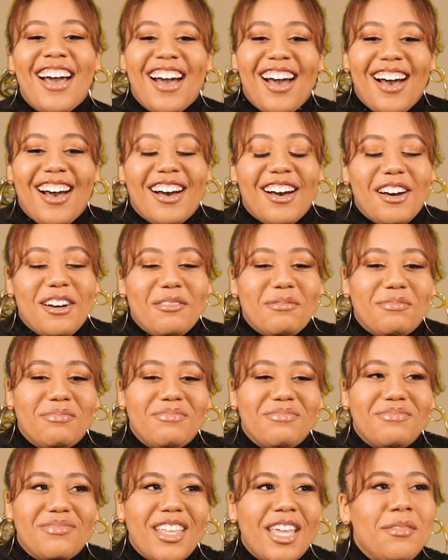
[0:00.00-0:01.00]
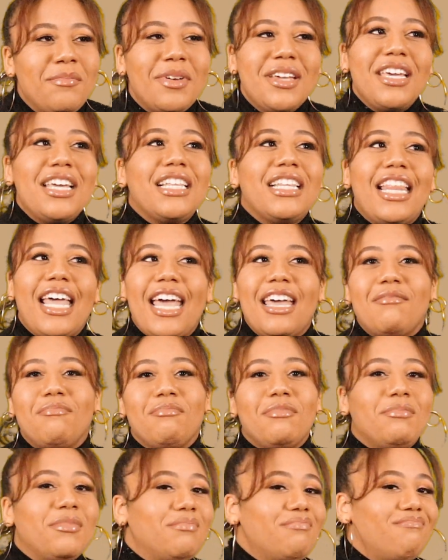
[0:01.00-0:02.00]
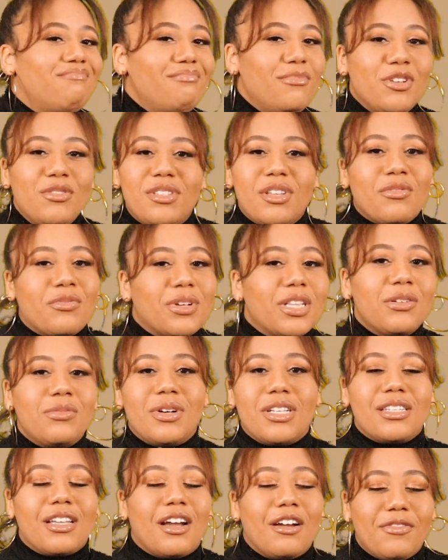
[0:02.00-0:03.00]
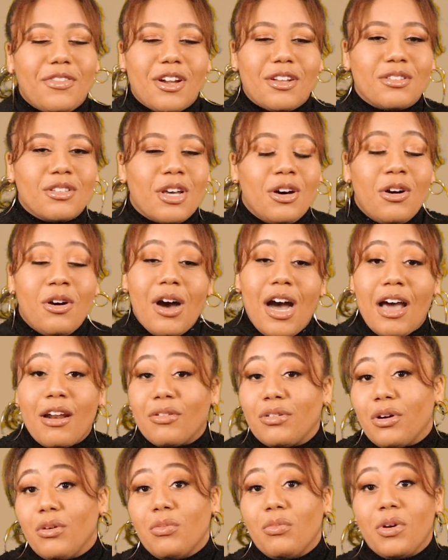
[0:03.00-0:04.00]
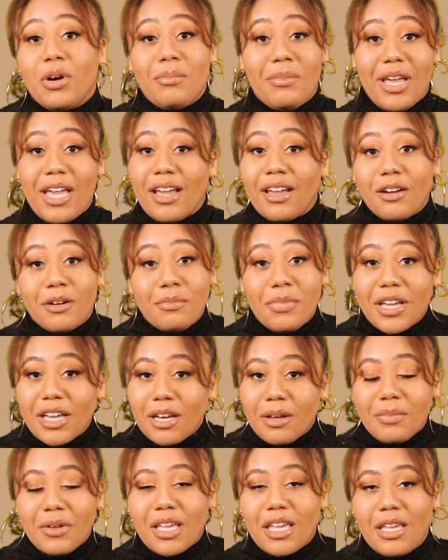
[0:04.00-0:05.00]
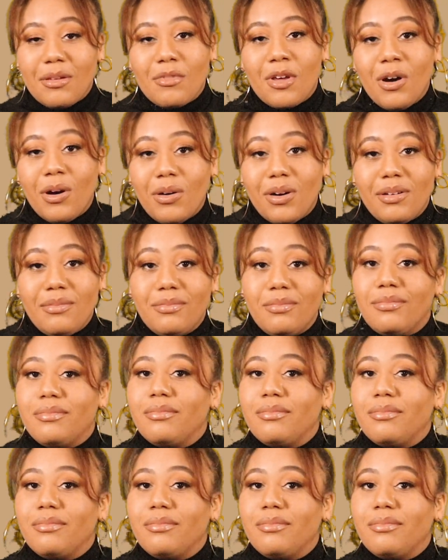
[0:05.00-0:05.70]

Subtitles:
okay. And being that music really wasn't her first goal, I don't know what made her pick up and keep going,